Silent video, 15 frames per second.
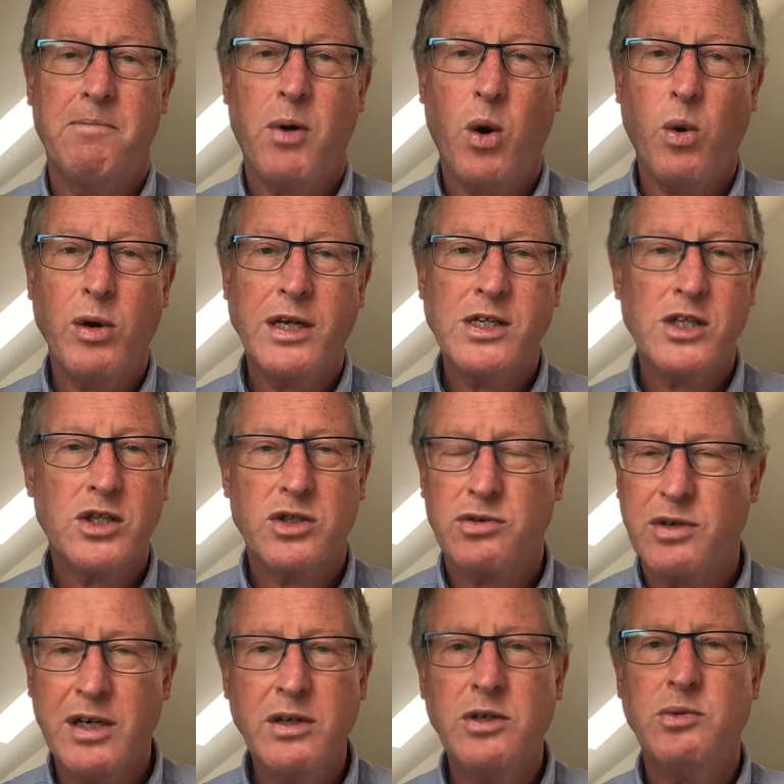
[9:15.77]
Paul is
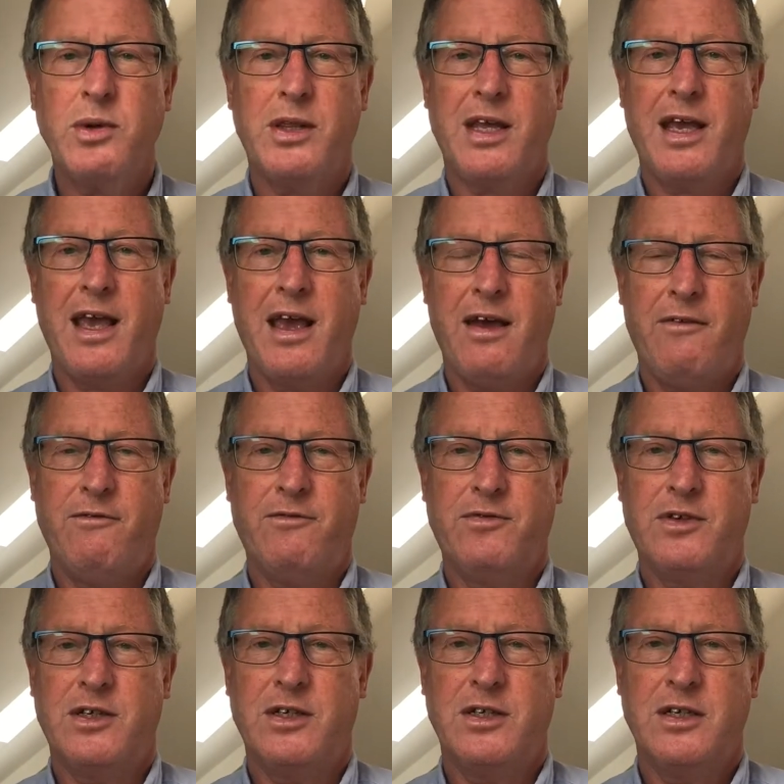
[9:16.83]
thrilled with the
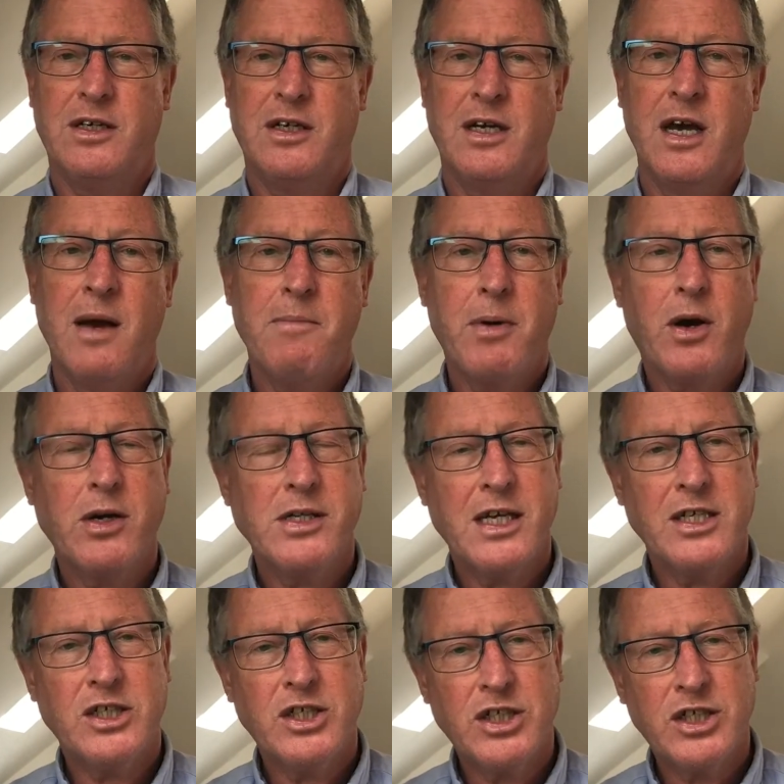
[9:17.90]
gift because
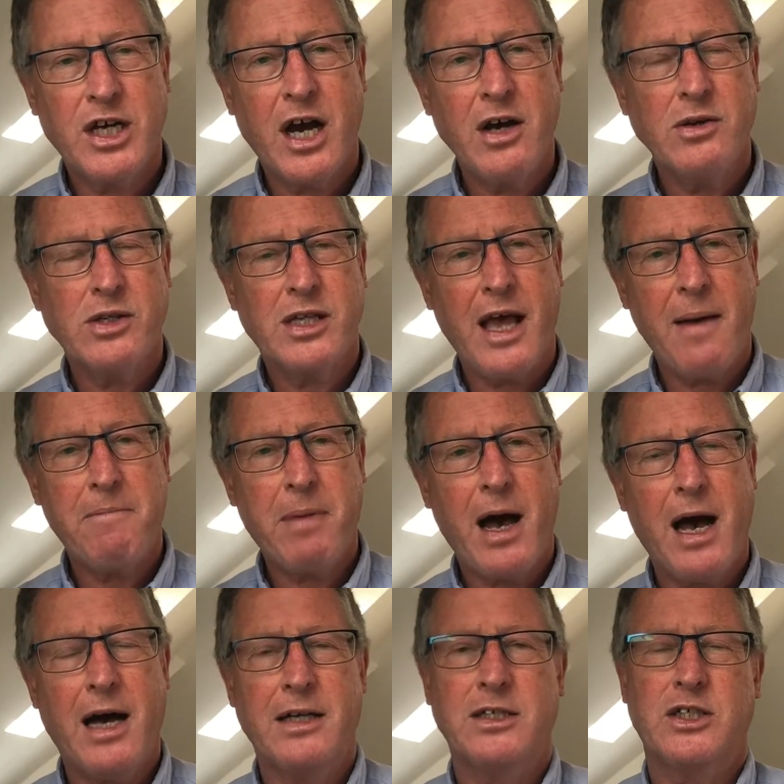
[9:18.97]
it shows their
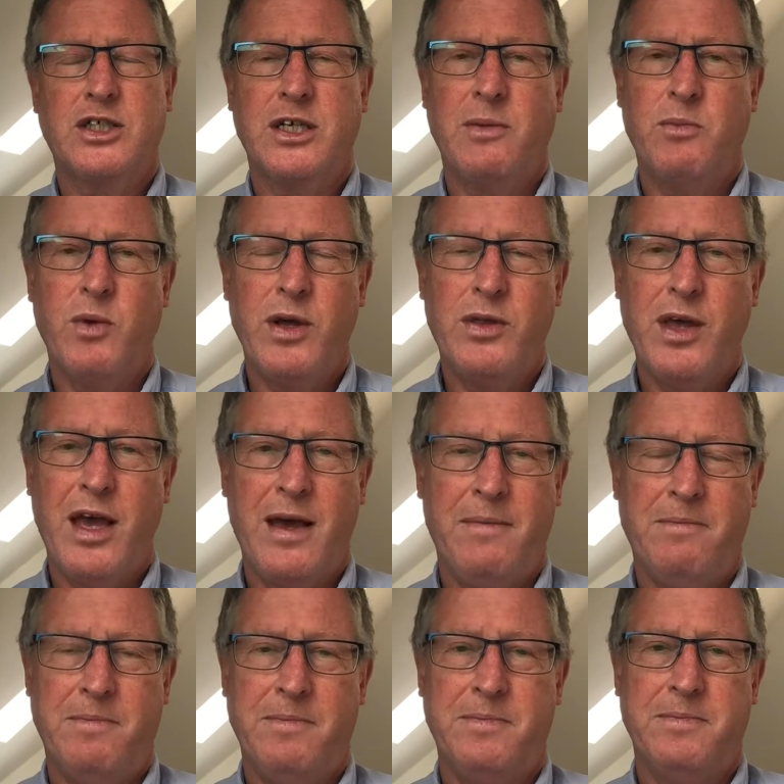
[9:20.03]
partnership with
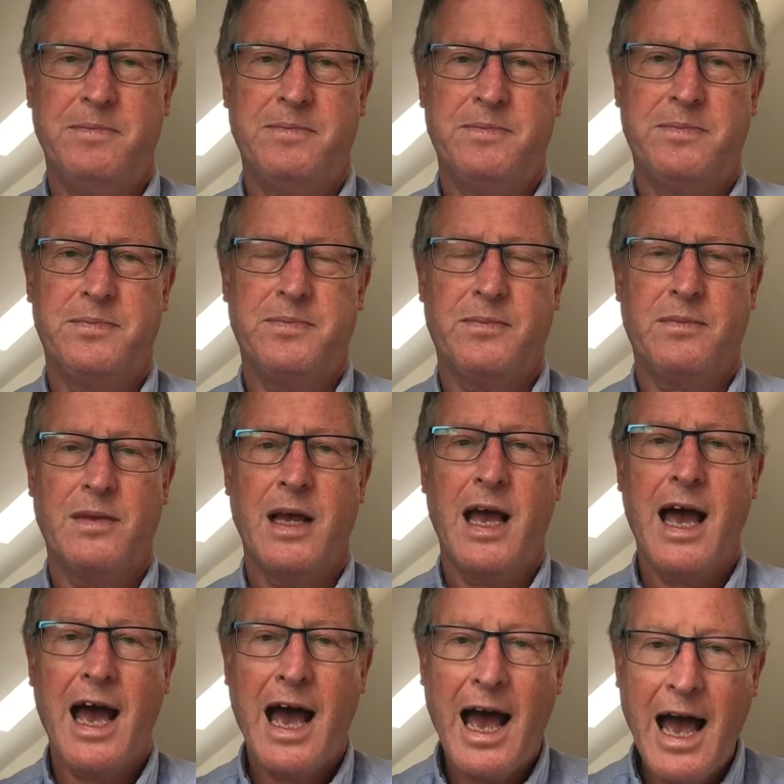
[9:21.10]
him
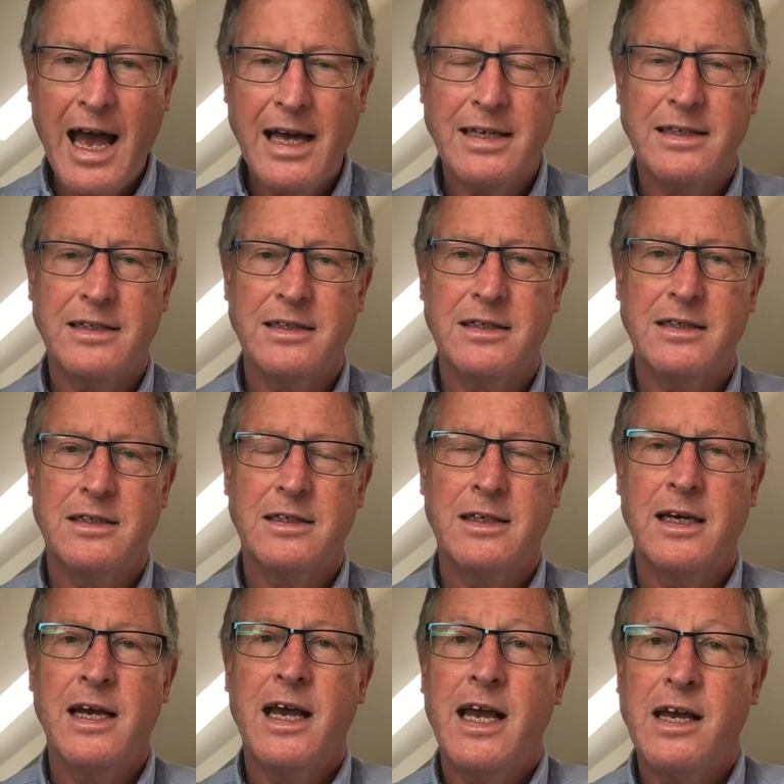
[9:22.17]
and
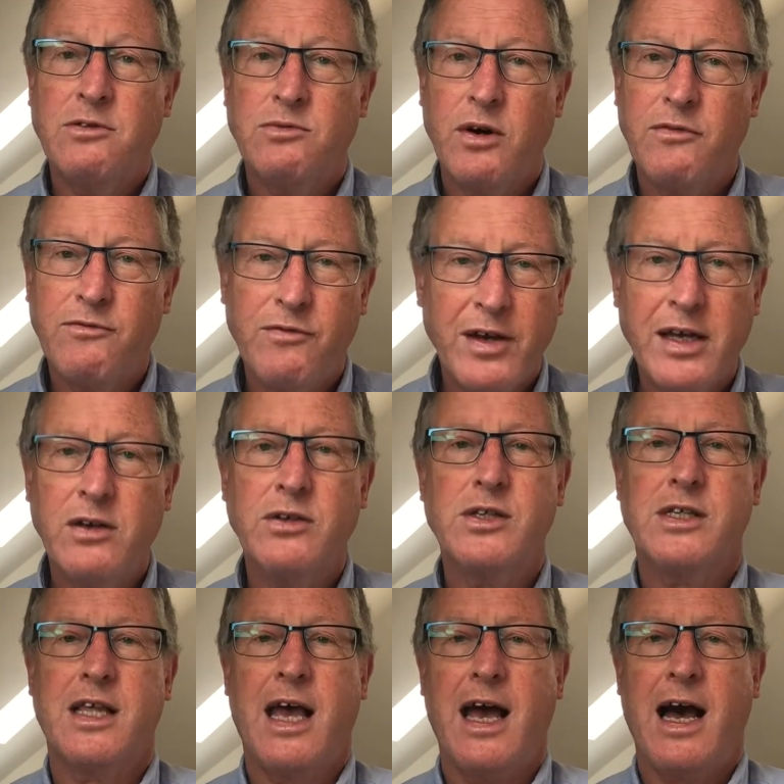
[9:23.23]
it
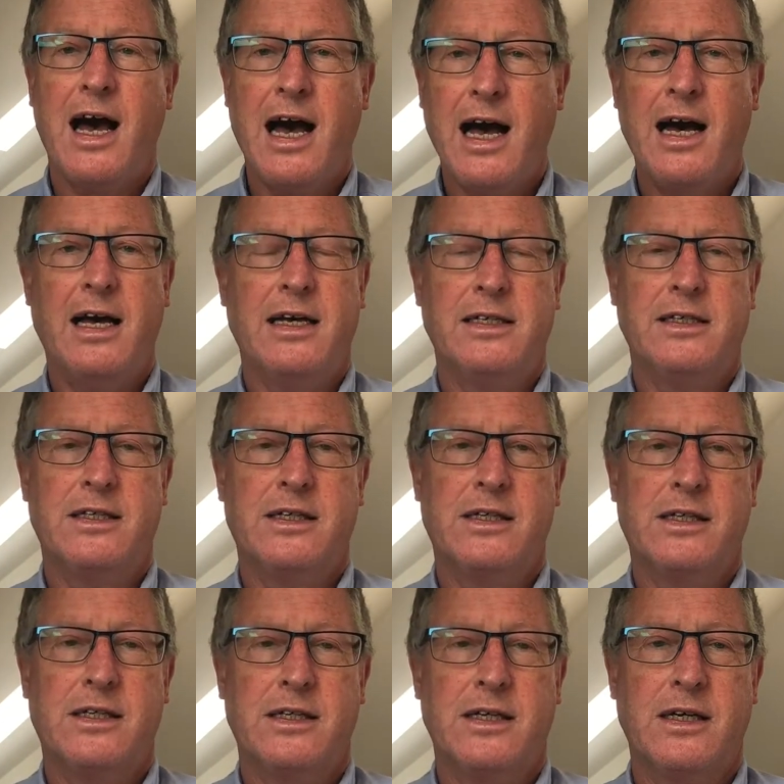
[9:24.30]
reveals their
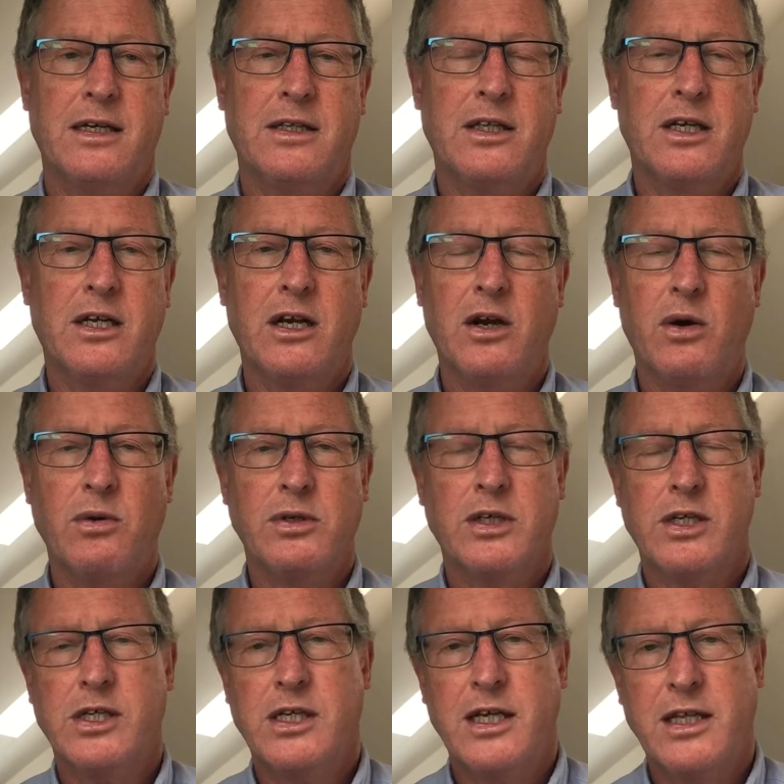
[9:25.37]
hearts that long
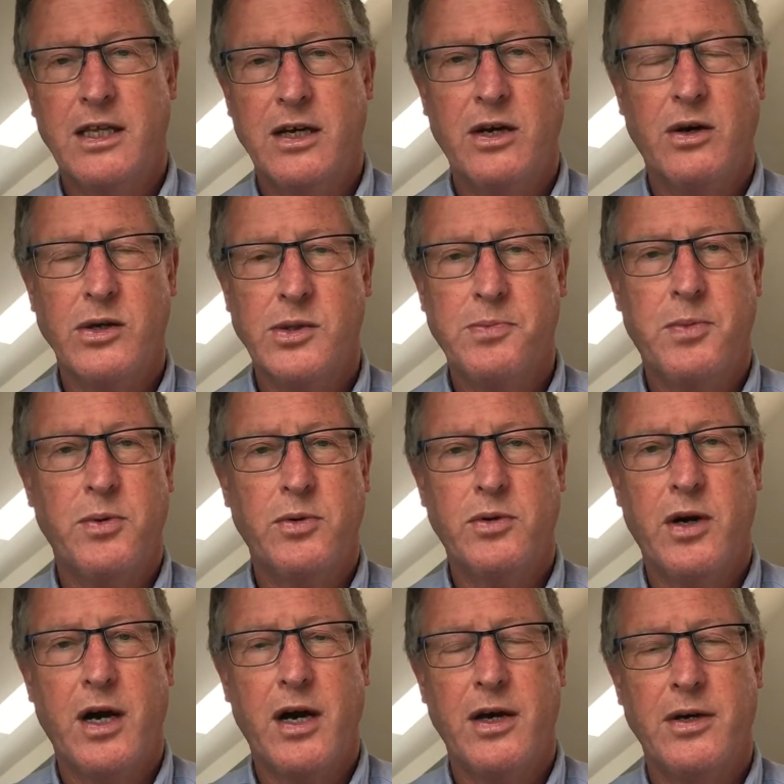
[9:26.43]
to see the gospel
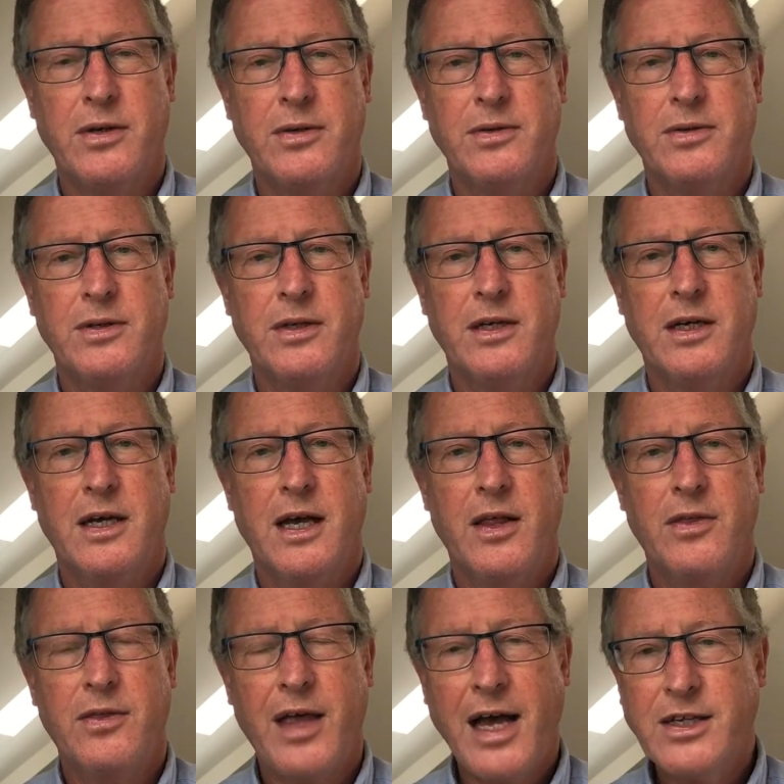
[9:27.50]
grow.
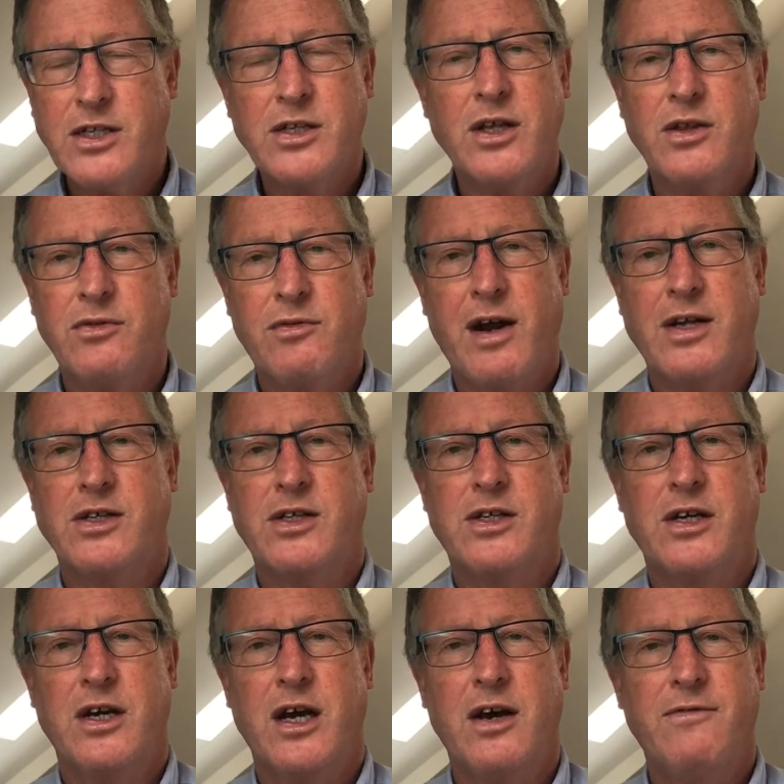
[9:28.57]
That's the
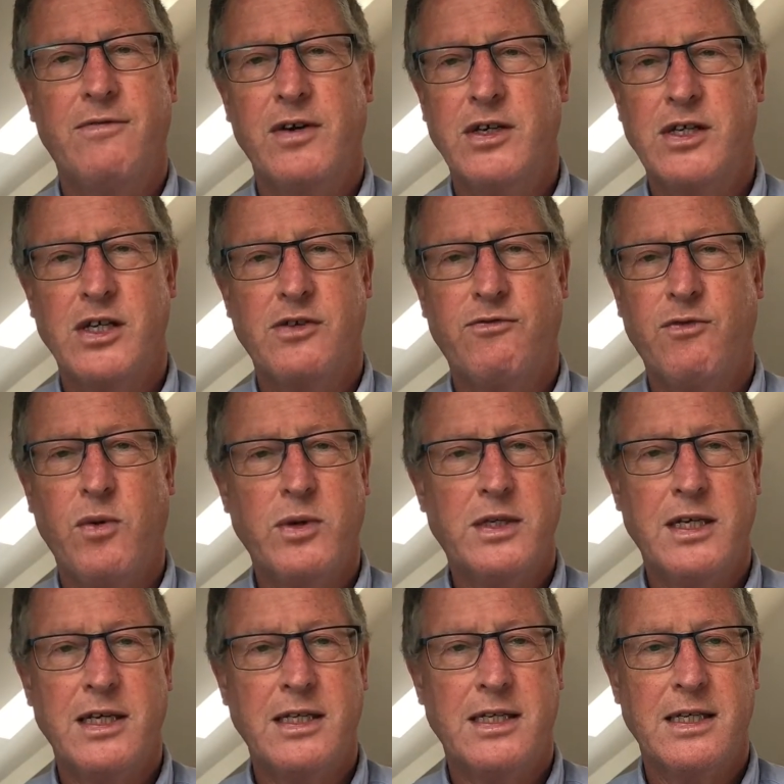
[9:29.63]
thrust of verses
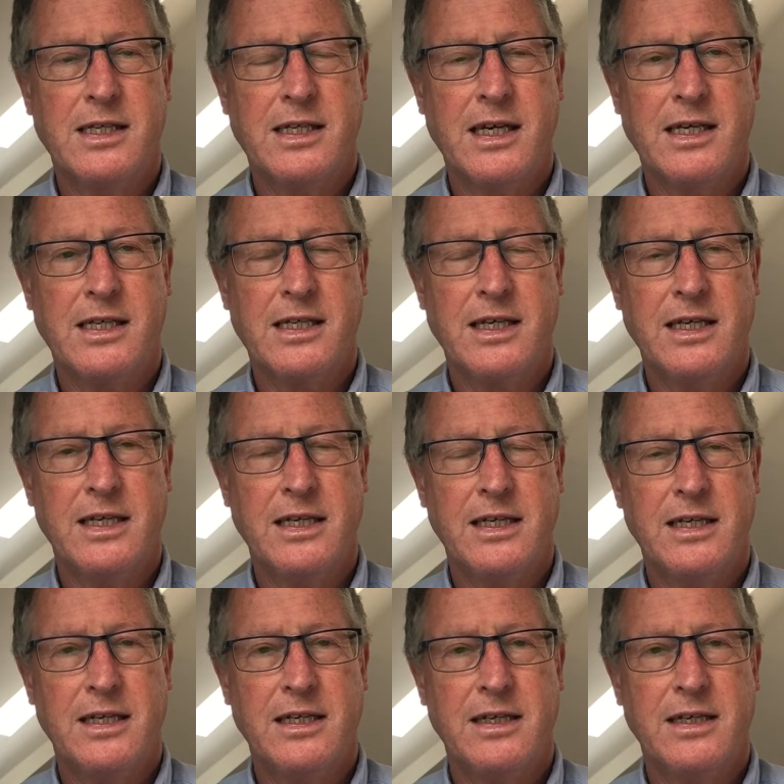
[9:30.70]
14 to 16.